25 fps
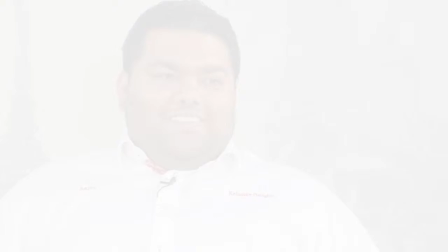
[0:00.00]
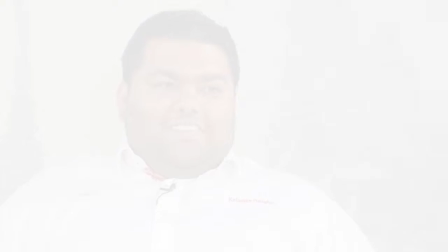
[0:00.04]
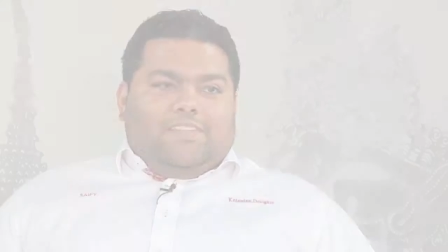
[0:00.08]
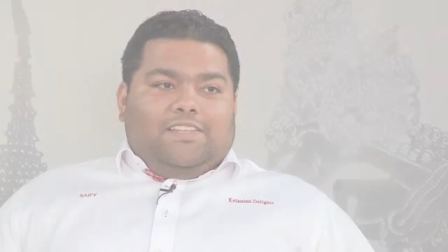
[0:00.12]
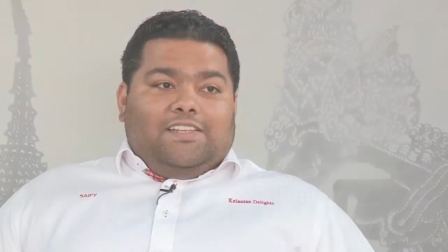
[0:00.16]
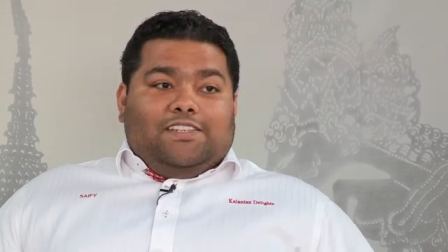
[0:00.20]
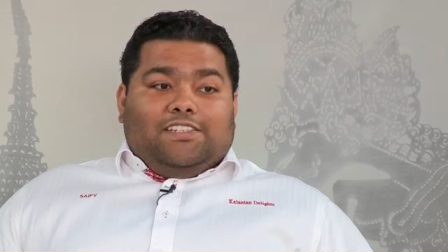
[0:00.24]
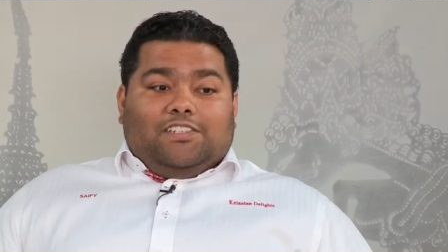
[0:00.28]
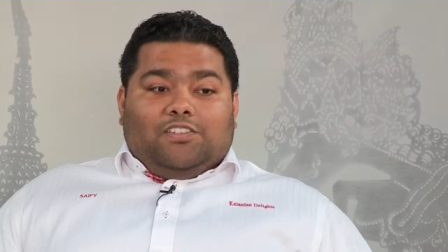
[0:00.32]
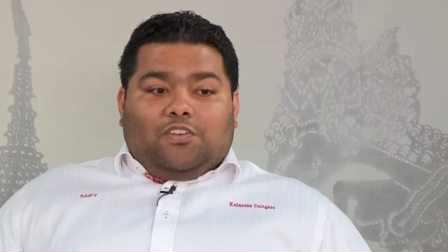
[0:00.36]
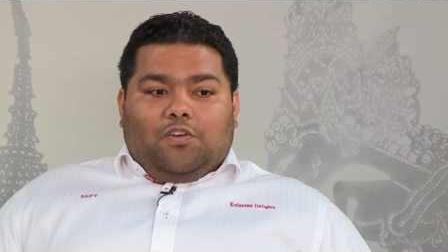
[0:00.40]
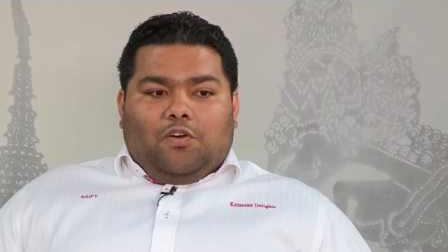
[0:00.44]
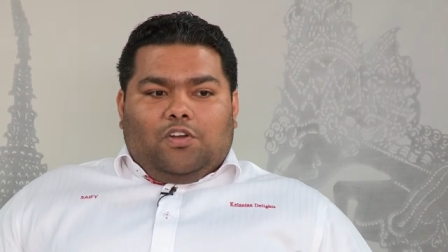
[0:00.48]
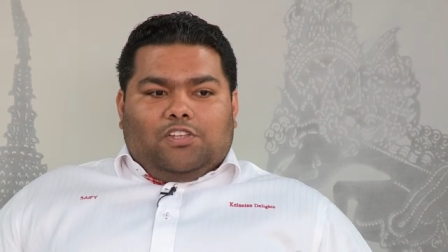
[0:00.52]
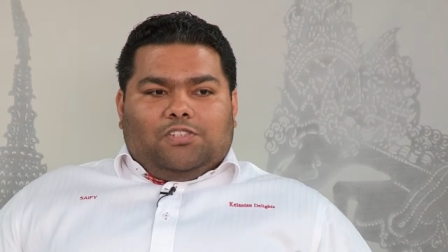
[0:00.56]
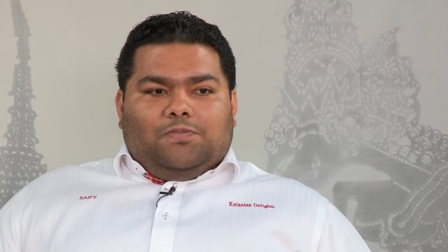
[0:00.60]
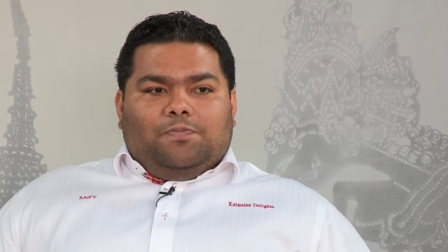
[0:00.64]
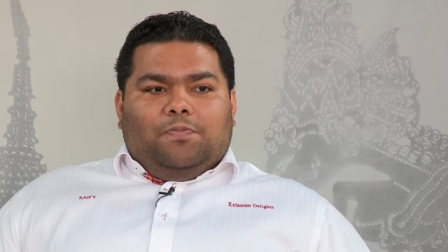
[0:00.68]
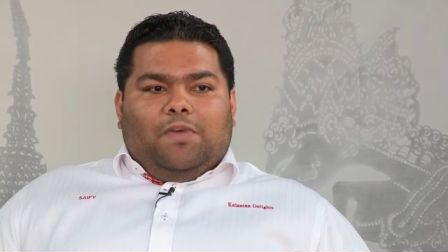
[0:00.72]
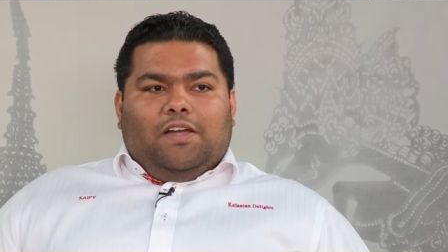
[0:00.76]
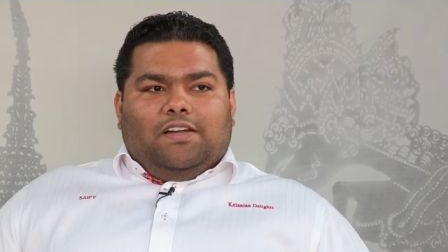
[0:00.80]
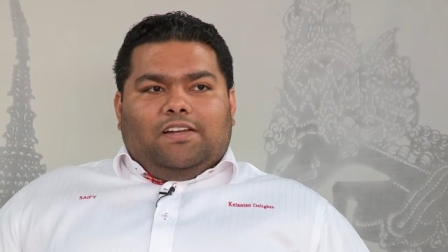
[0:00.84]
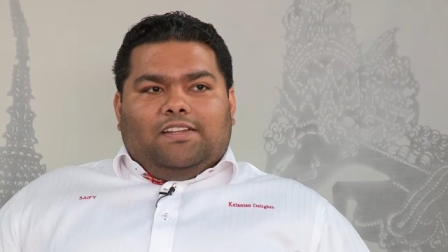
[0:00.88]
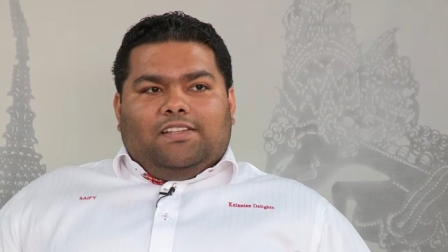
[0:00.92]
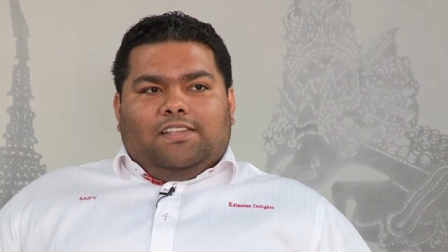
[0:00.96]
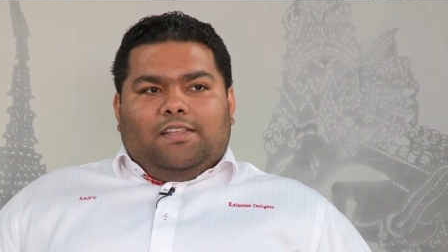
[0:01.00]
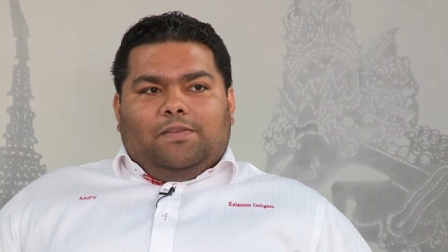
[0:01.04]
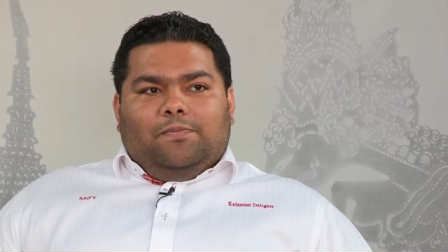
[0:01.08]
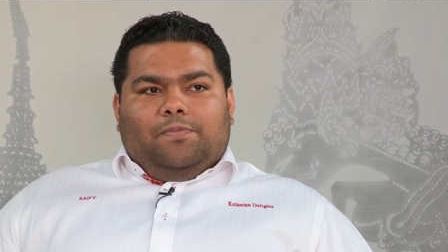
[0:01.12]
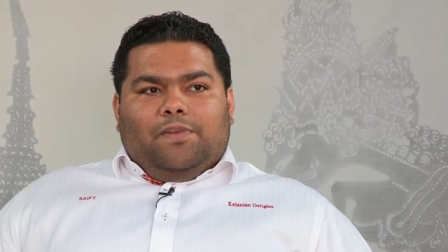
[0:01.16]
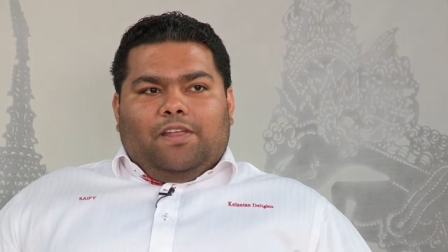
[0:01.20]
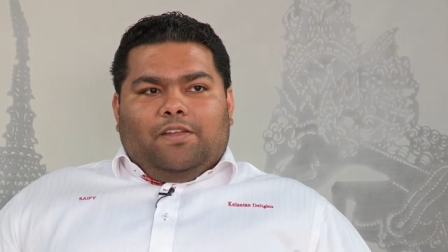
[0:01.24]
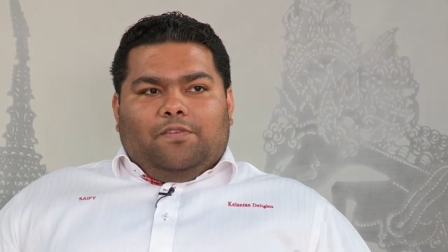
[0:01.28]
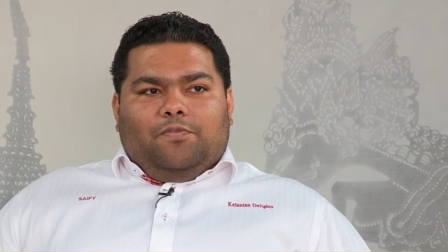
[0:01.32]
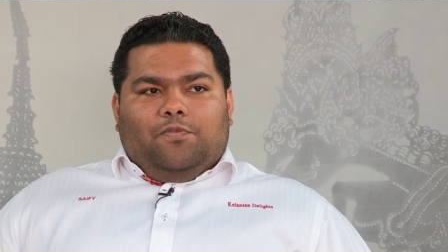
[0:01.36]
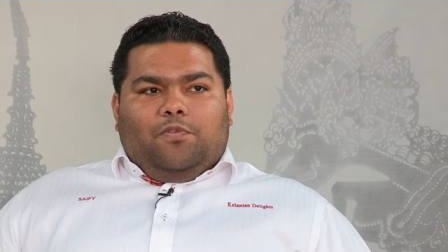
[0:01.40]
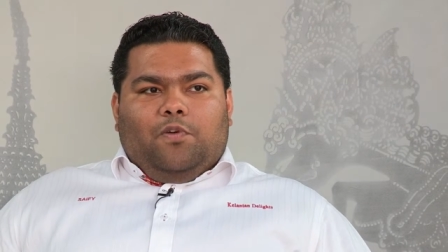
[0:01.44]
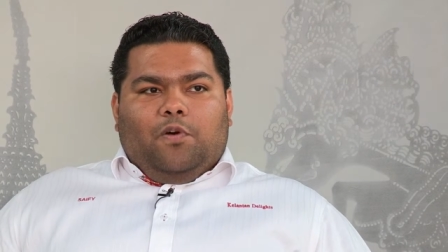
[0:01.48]
Yeah. This cross marketing
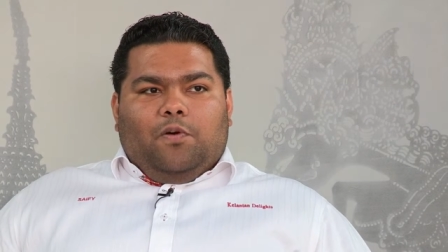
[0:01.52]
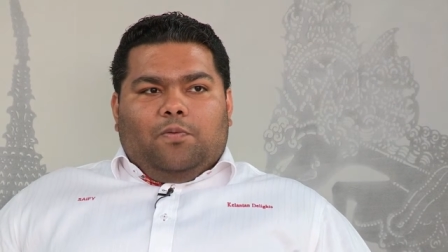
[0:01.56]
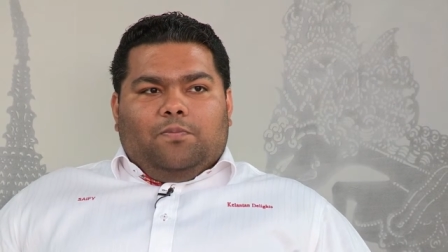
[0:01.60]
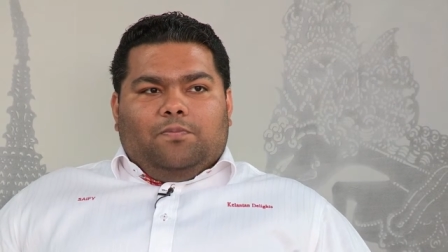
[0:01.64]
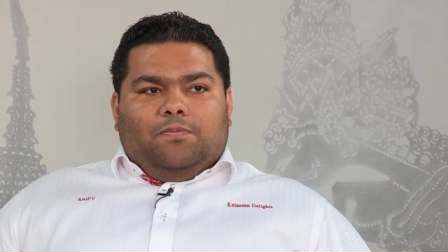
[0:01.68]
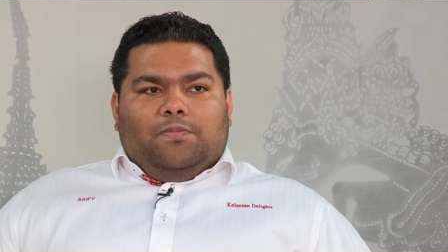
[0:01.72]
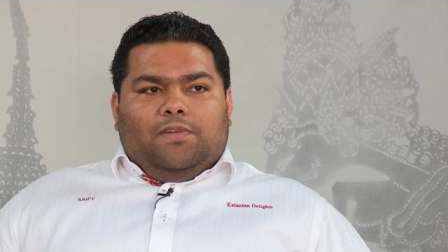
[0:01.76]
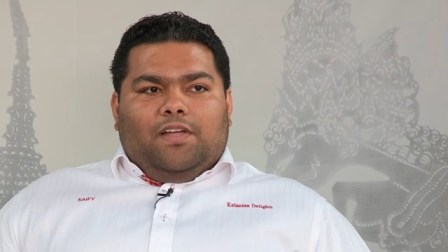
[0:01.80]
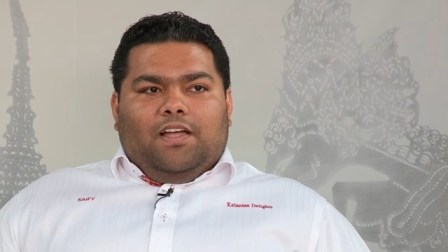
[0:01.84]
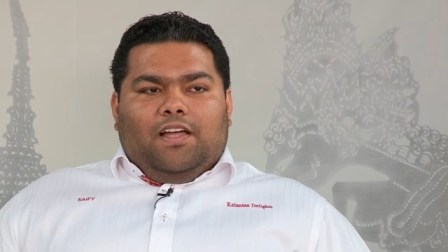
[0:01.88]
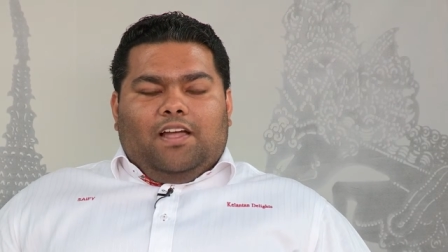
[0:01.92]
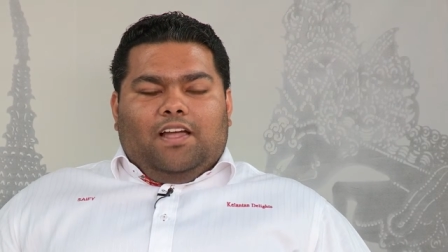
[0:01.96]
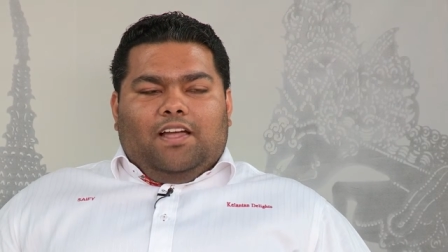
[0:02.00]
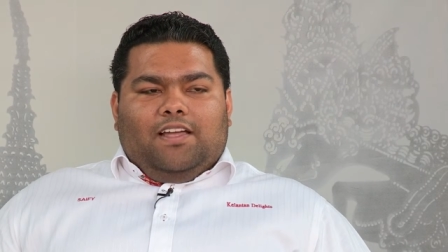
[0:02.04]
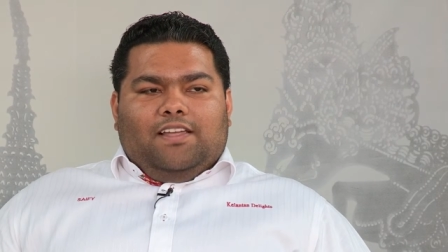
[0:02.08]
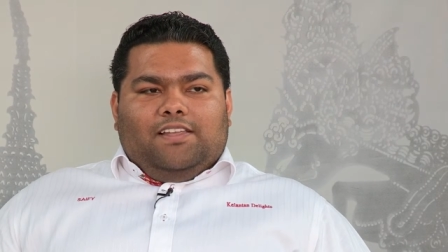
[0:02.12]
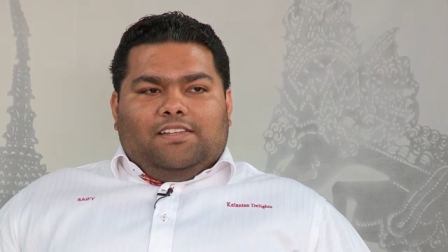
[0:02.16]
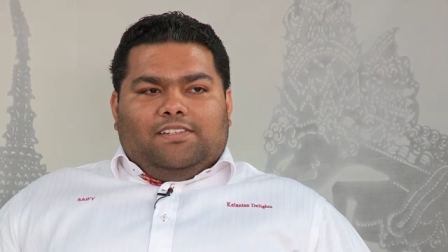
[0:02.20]
platform uh,